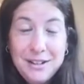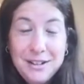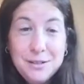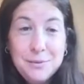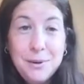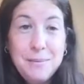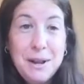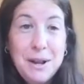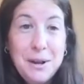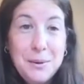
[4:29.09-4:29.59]
It's
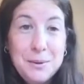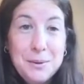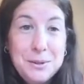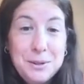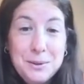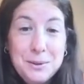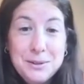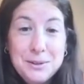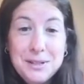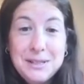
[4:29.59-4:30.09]
one of my
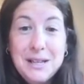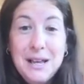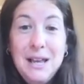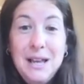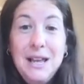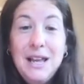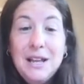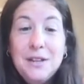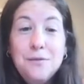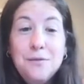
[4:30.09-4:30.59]
go-tos because
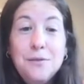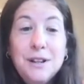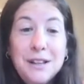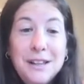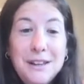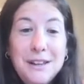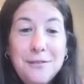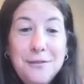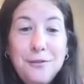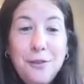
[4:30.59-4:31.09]
it's
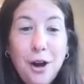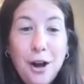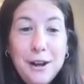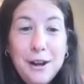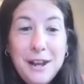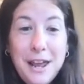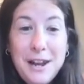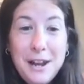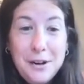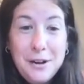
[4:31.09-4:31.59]
really fun
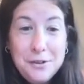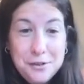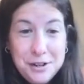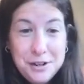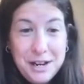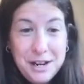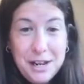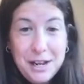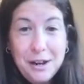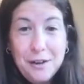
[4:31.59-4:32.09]
and
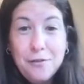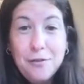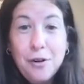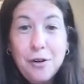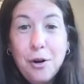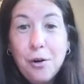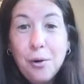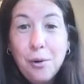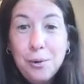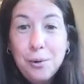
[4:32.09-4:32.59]
entertaining for
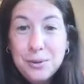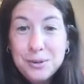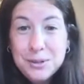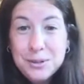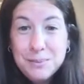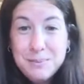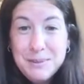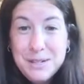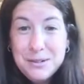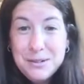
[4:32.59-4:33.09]
our older
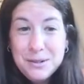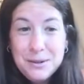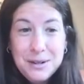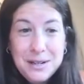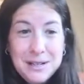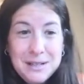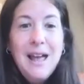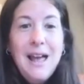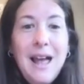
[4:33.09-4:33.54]
speech students.